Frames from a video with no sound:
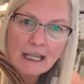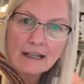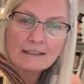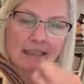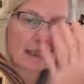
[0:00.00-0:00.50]

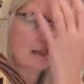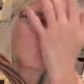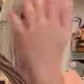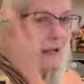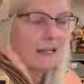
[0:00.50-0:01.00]
Yes, and
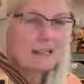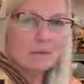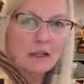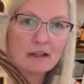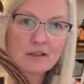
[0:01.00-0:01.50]
that's
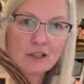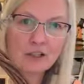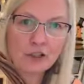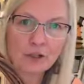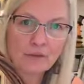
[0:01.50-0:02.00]
crazy because, you
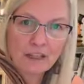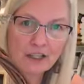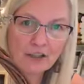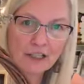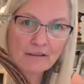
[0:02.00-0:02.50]
know, you don't
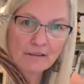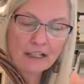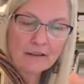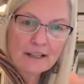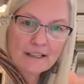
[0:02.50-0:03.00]
think you're not
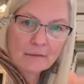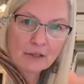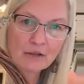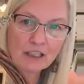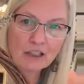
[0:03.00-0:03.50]
following
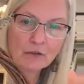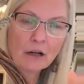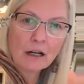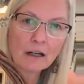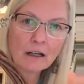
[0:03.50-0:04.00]
some, you think
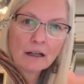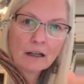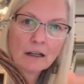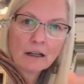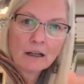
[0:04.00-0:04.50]
you are.